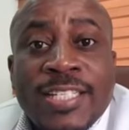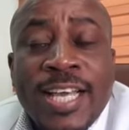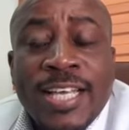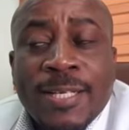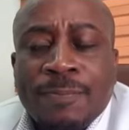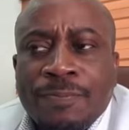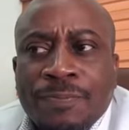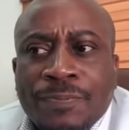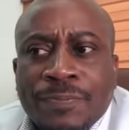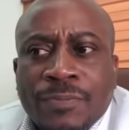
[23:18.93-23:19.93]
take?
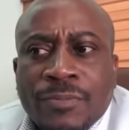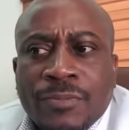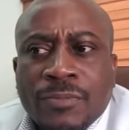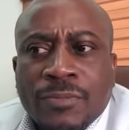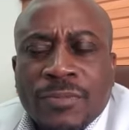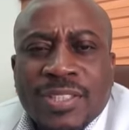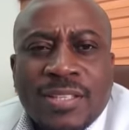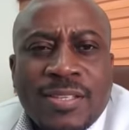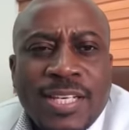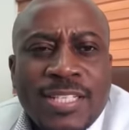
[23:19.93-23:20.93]

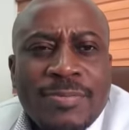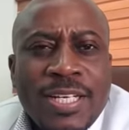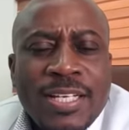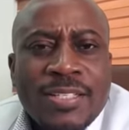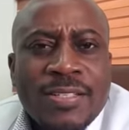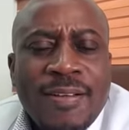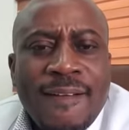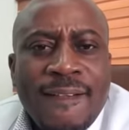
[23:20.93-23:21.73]
30 minutes.